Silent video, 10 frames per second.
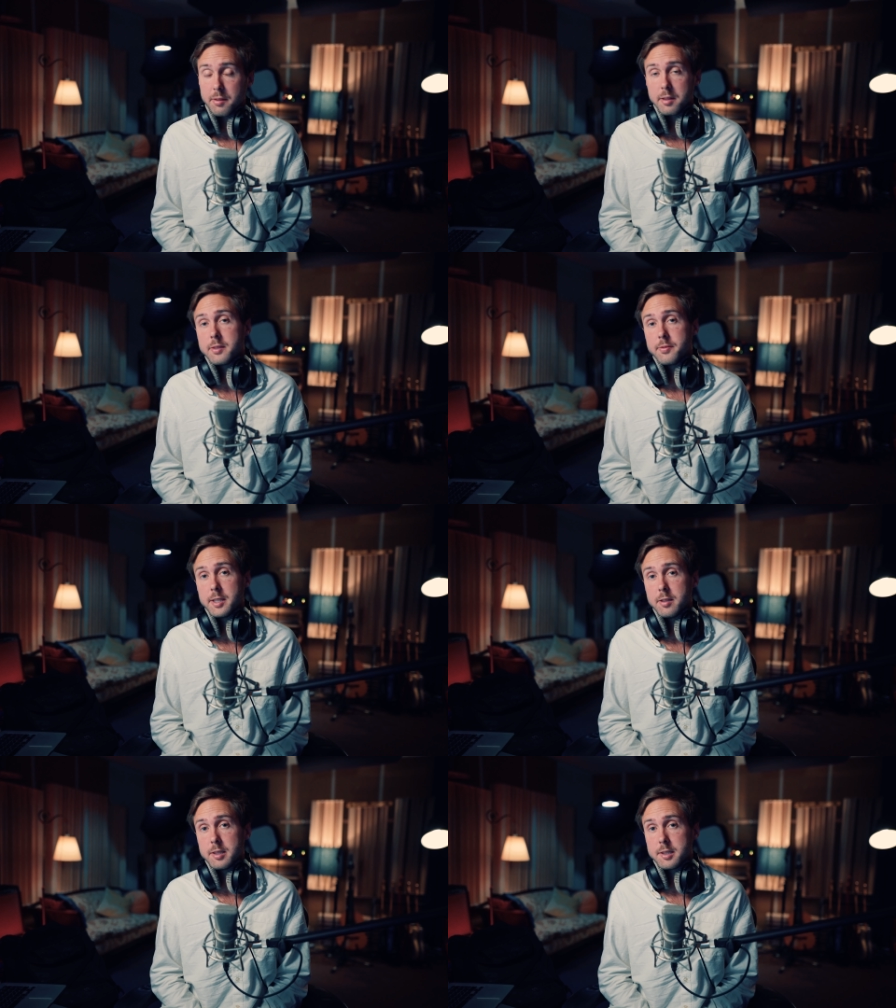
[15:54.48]
This
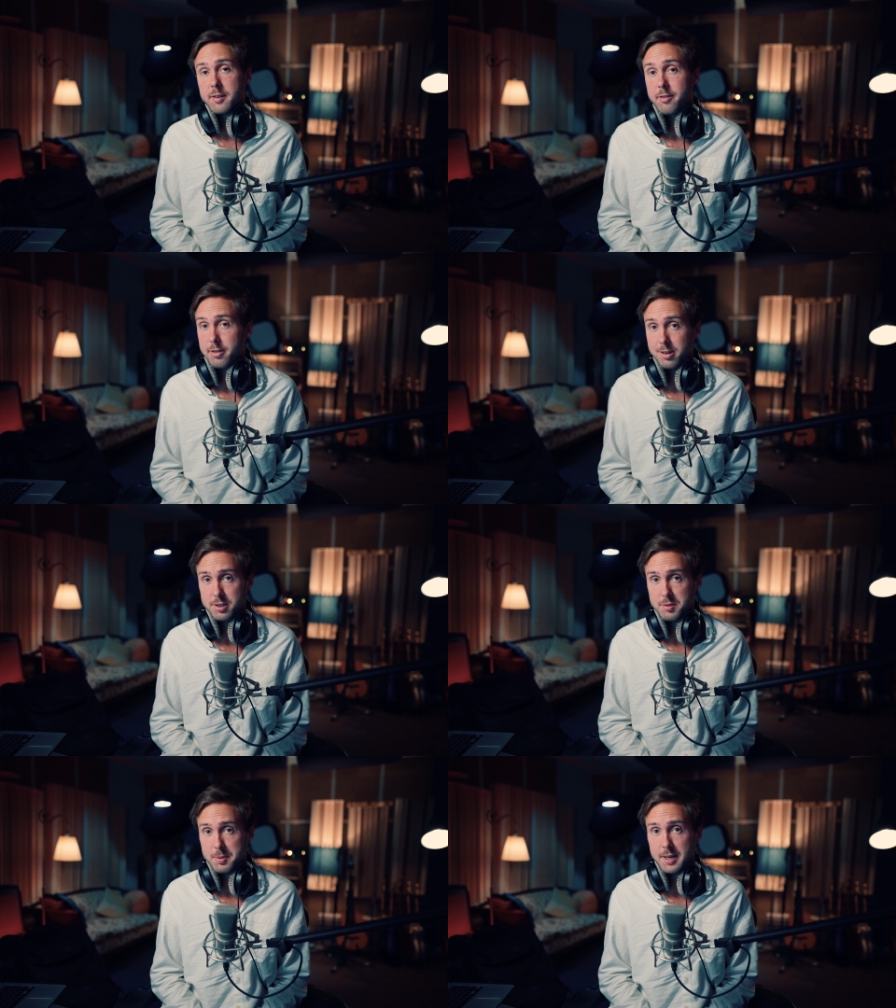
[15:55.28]
video is the
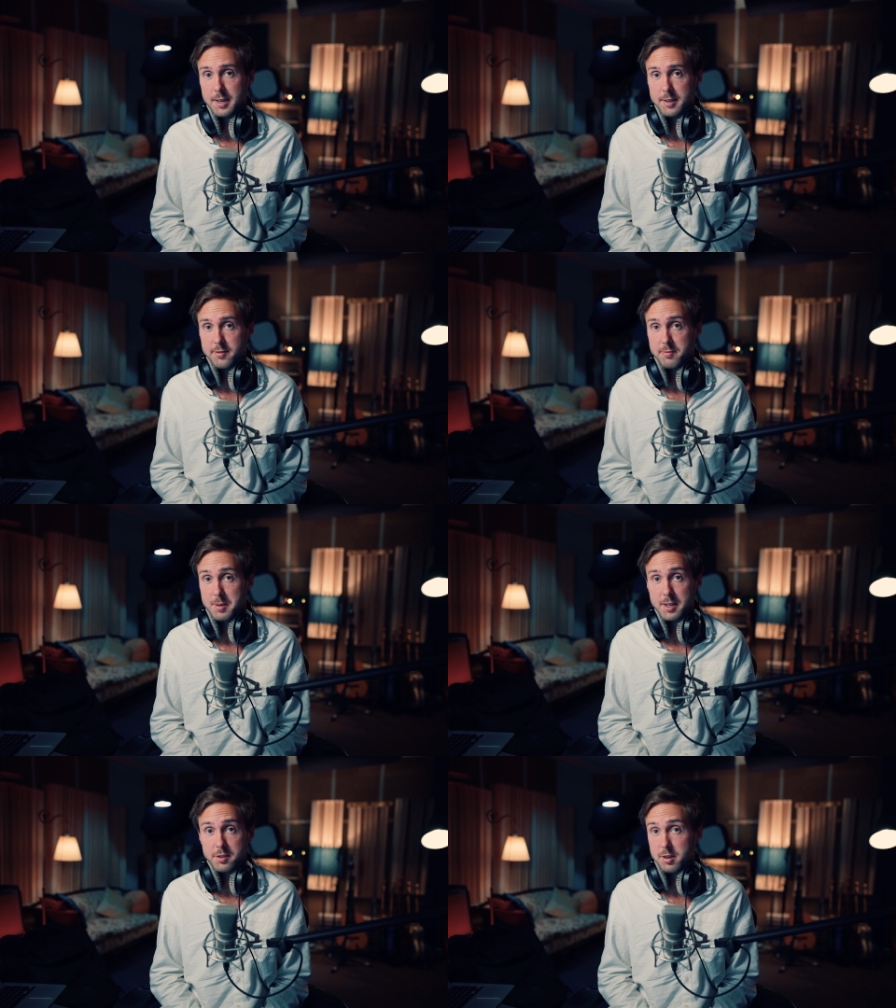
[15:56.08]
first part of
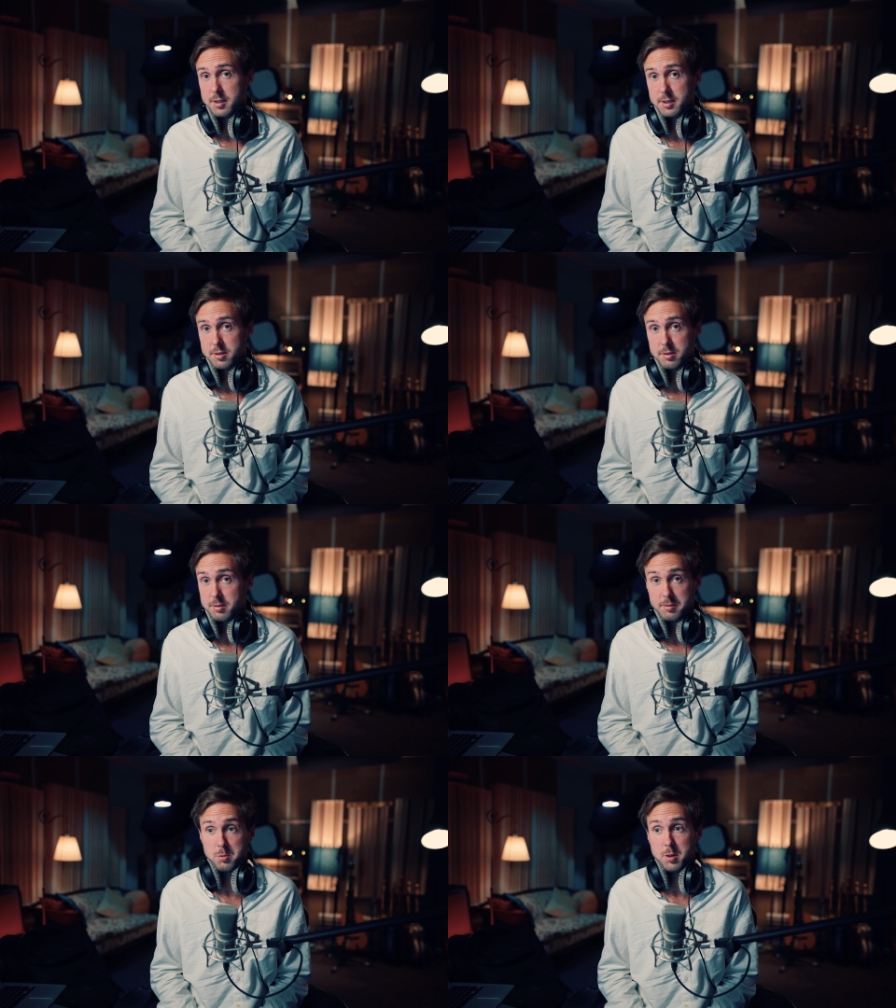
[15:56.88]
my journey
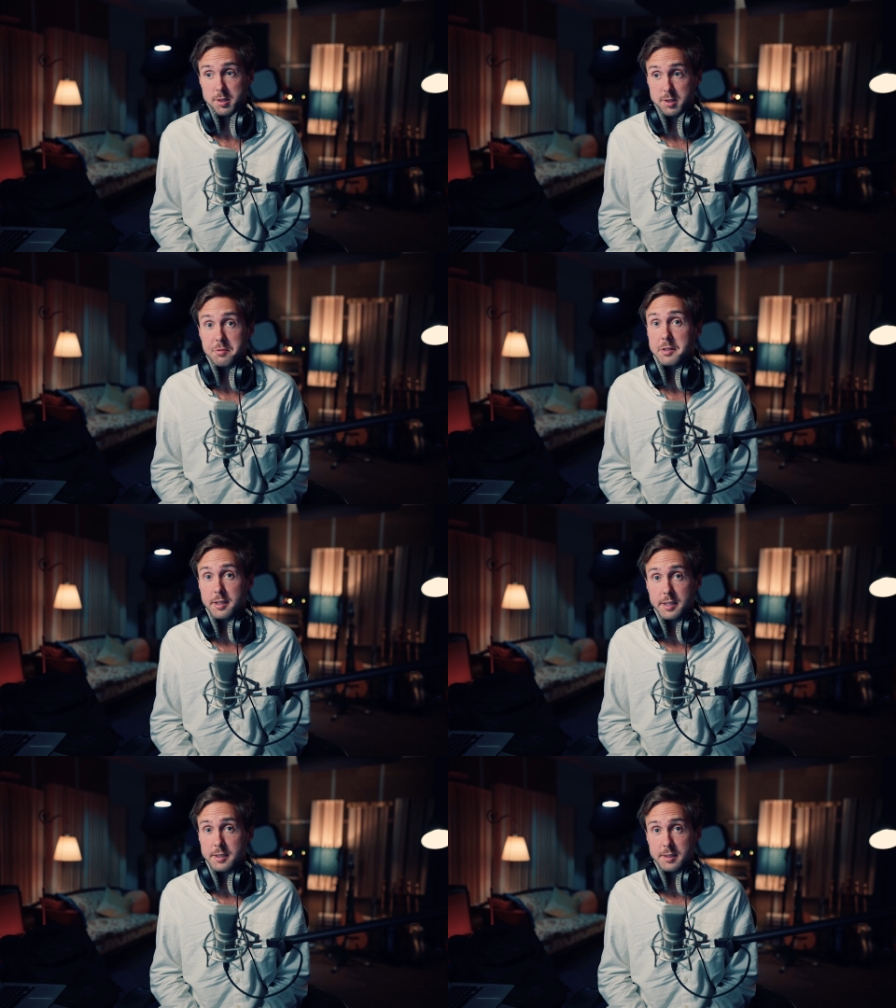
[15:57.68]
towards
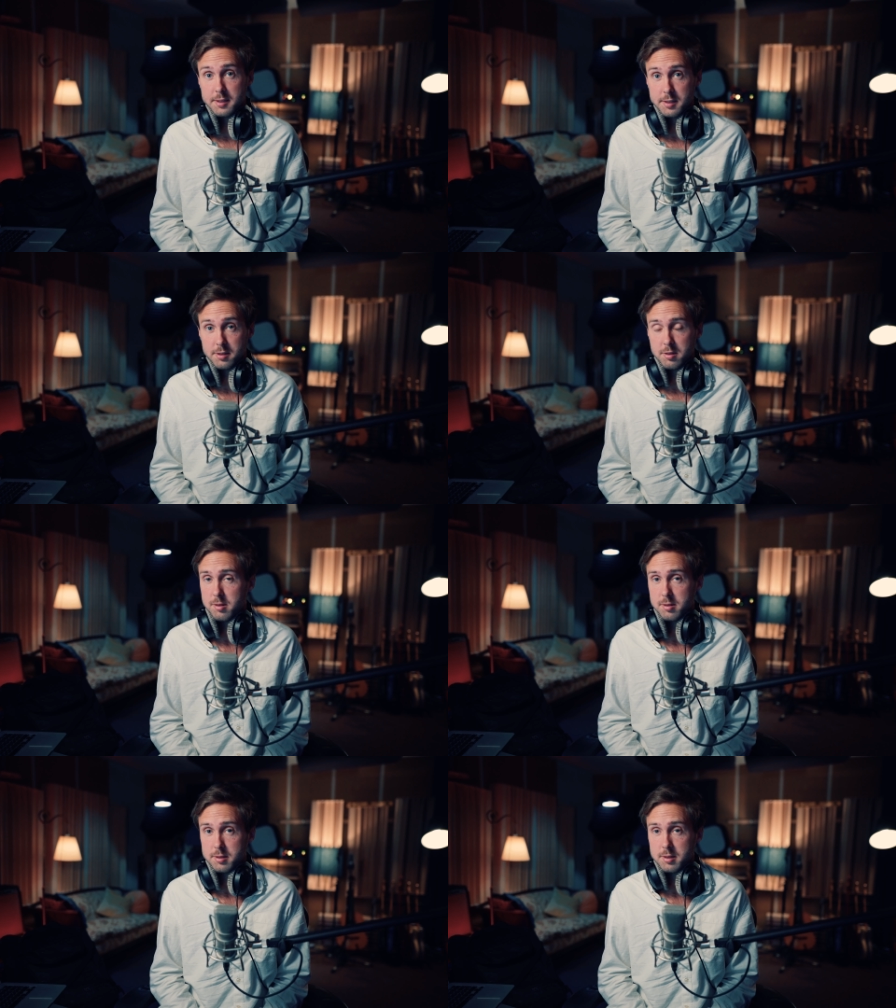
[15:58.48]
releasing the
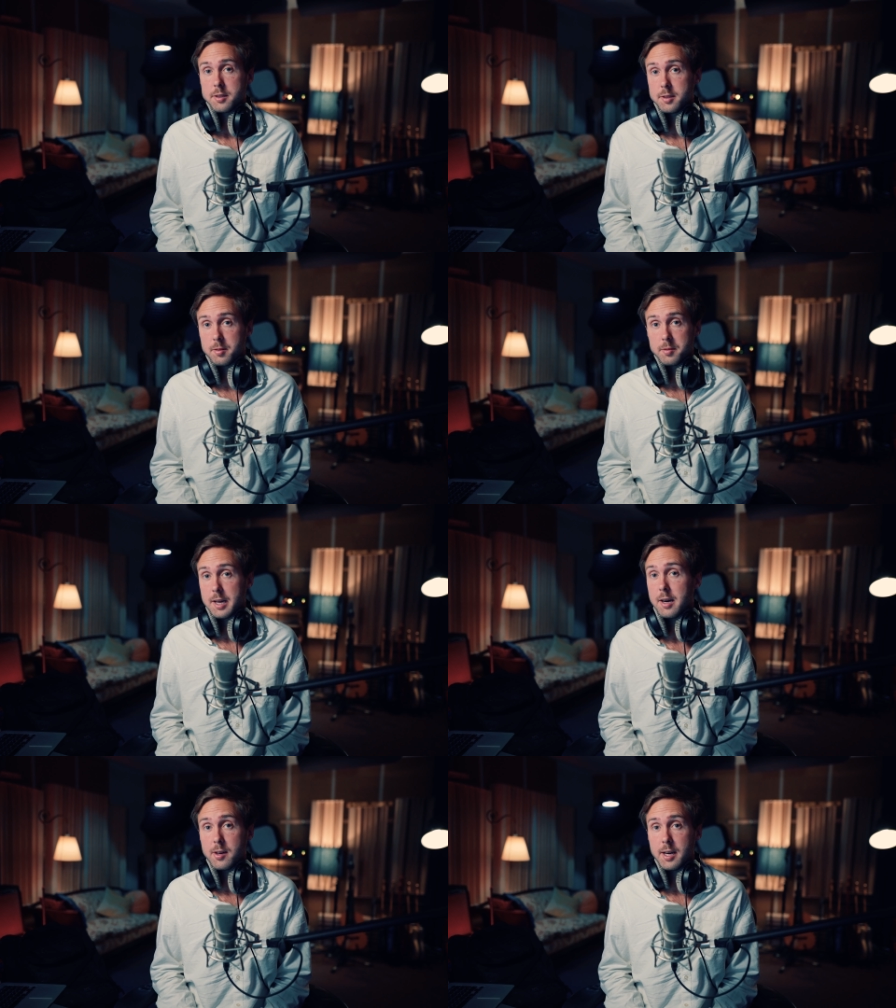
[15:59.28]
song. So
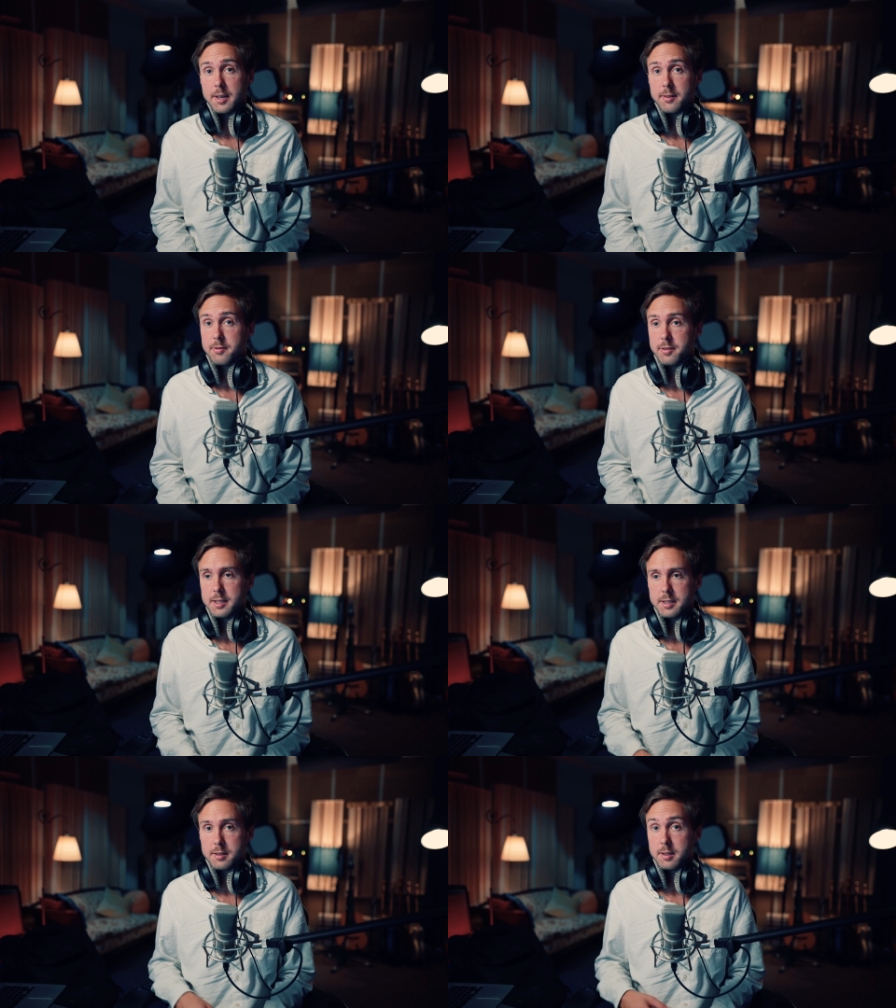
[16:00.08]
now I
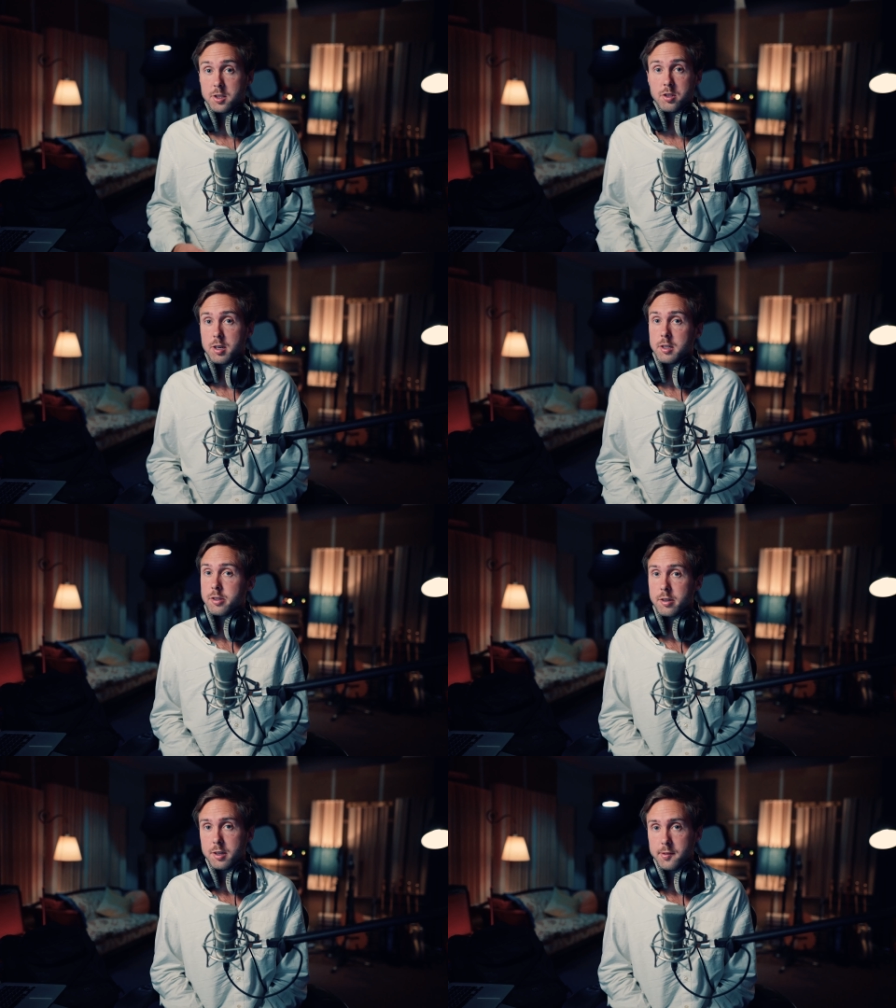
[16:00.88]
finished the
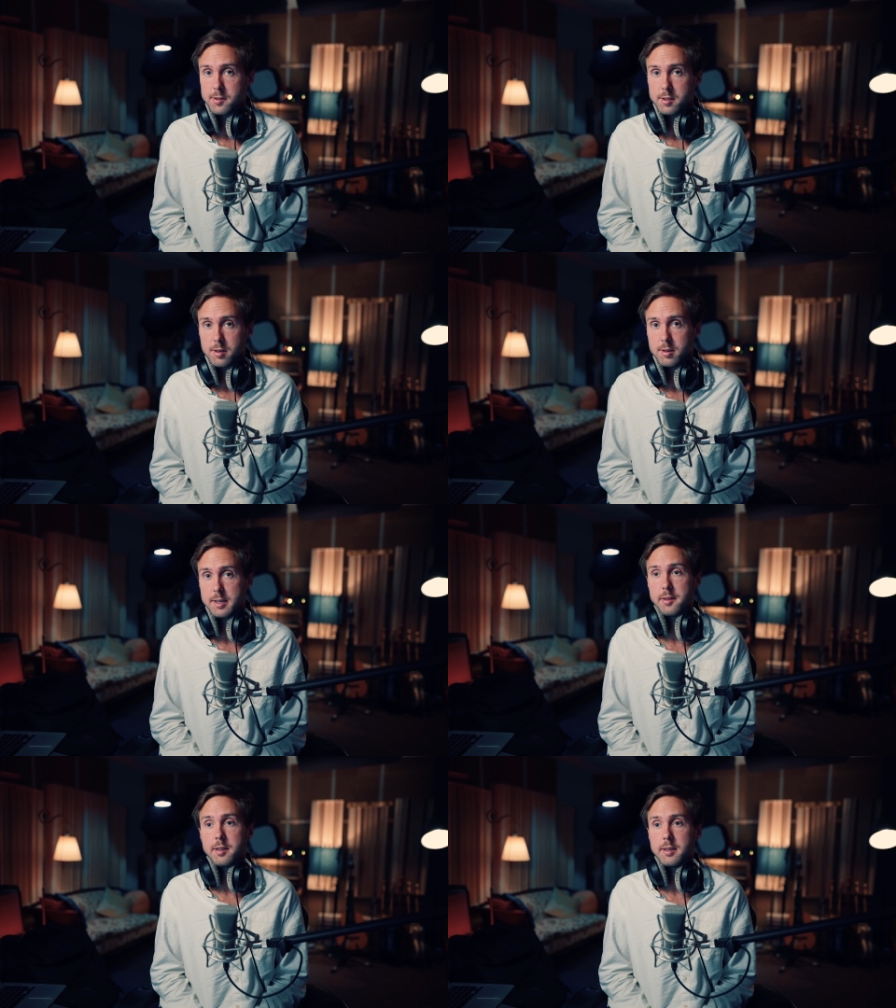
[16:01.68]
structure of the song, and the